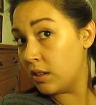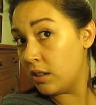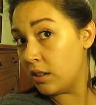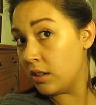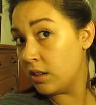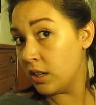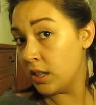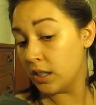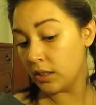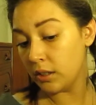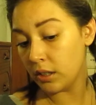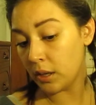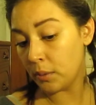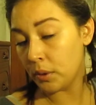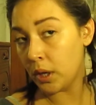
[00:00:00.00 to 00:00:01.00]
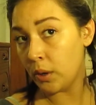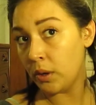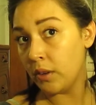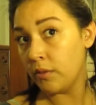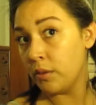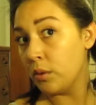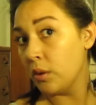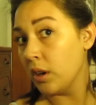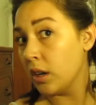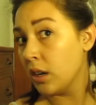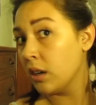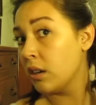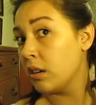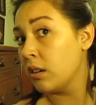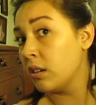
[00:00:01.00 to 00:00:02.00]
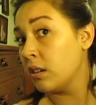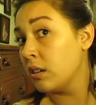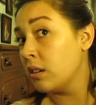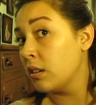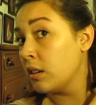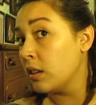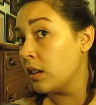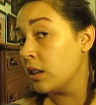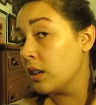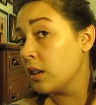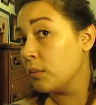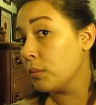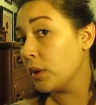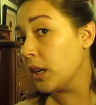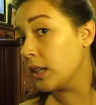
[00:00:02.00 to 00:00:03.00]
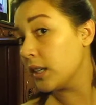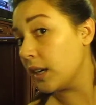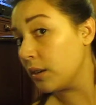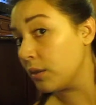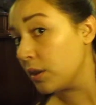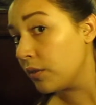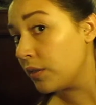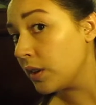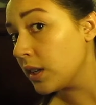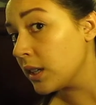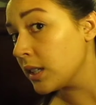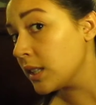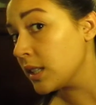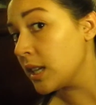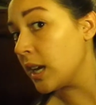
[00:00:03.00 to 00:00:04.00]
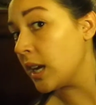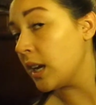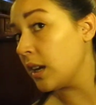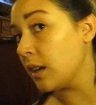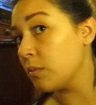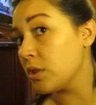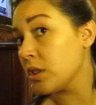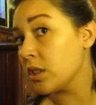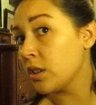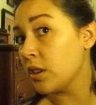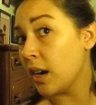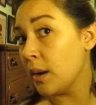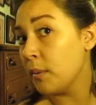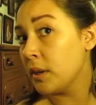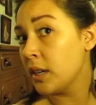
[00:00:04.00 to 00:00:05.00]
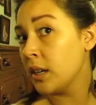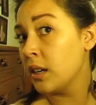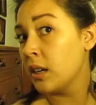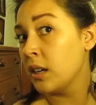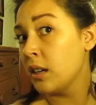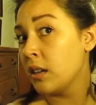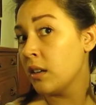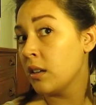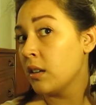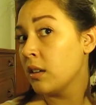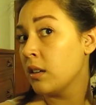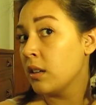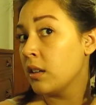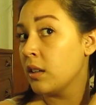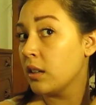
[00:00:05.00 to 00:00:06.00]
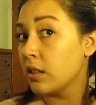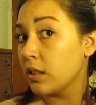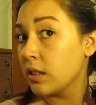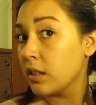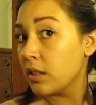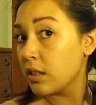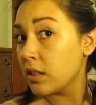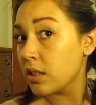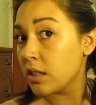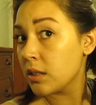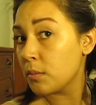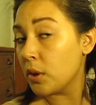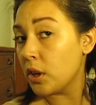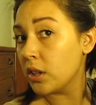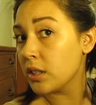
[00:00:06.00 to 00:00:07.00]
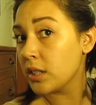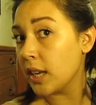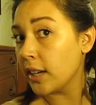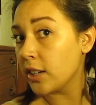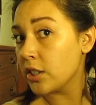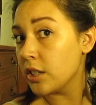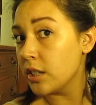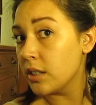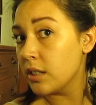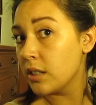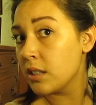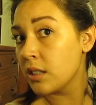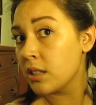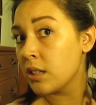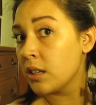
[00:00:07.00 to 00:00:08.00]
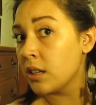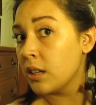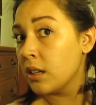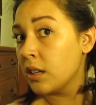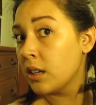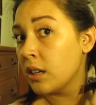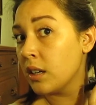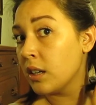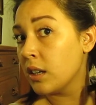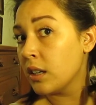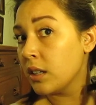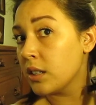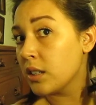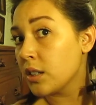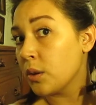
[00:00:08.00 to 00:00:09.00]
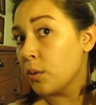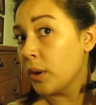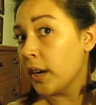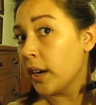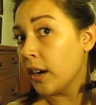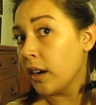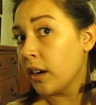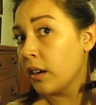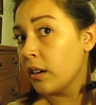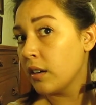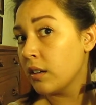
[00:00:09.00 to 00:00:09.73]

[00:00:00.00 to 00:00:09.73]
on the look I'm going for. But I don't know if you can see, I'm just grabbing small sections to where